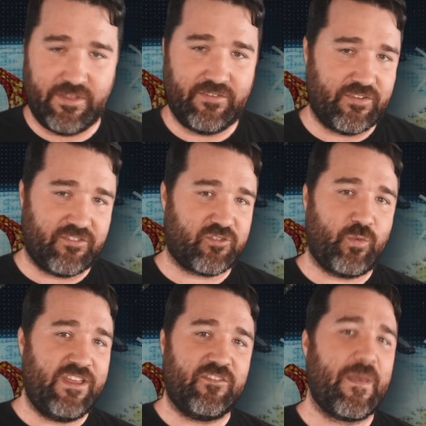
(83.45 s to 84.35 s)
This
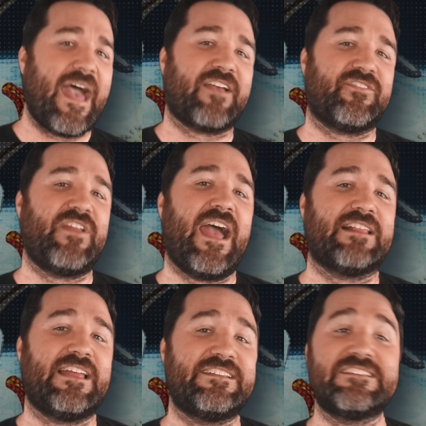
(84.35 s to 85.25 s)
squeeze-packed
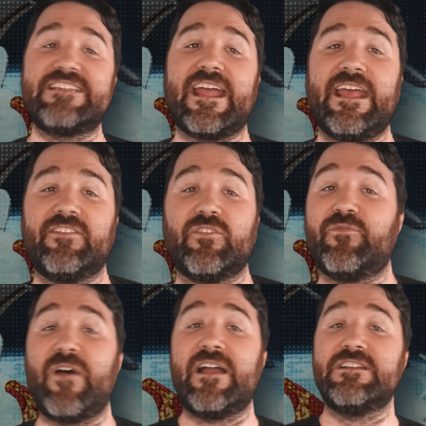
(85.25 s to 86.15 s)
snack led to decades
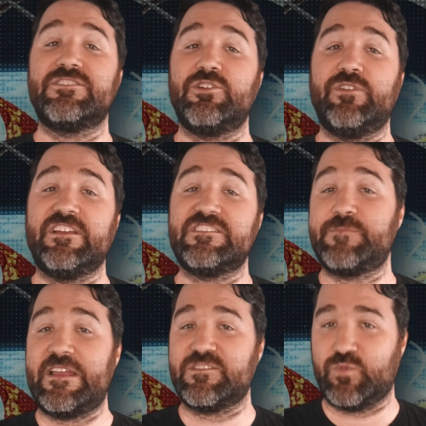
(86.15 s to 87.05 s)
of fine-tuning
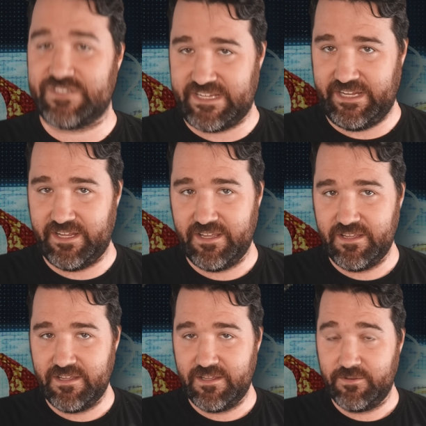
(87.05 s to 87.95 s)
space cuisine.
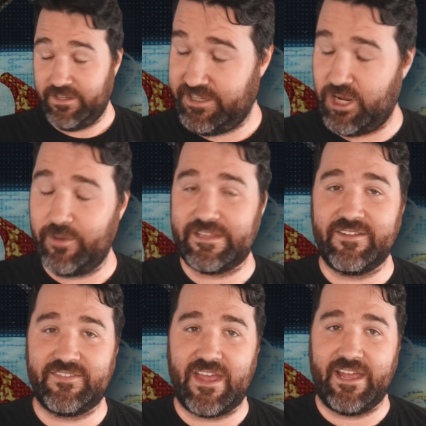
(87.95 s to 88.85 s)
Well, you know what
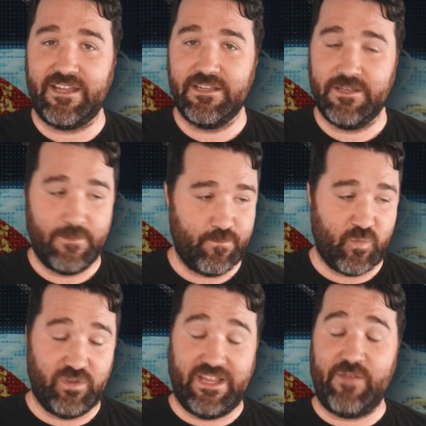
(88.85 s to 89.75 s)
they say,
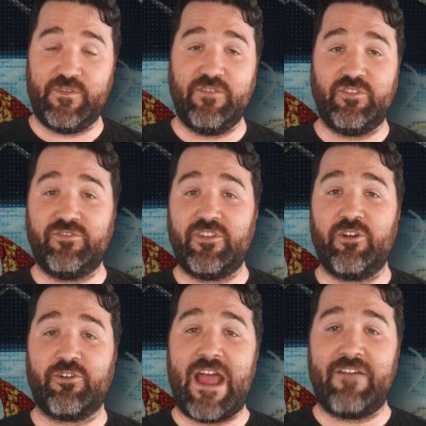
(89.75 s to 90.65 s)
when life gives you
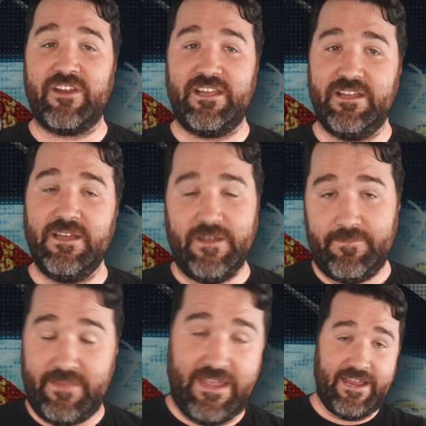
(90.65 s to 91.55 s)
zero gravity,
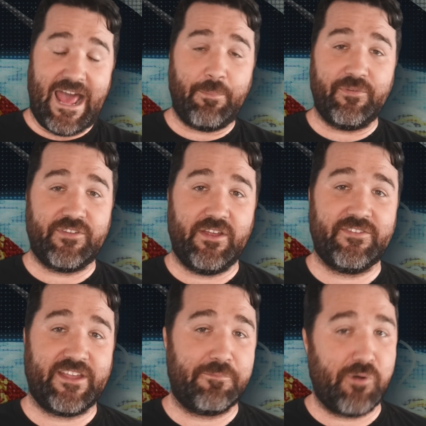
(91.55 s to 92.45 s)
eat
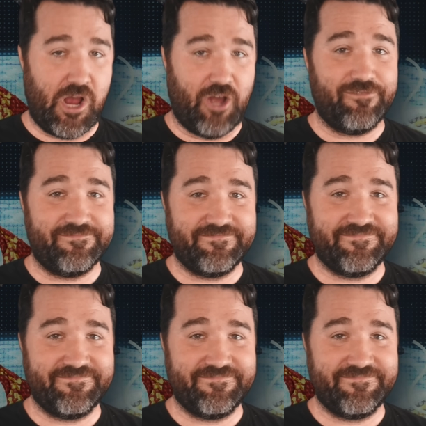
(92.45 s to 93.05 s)
applesauce like a pro.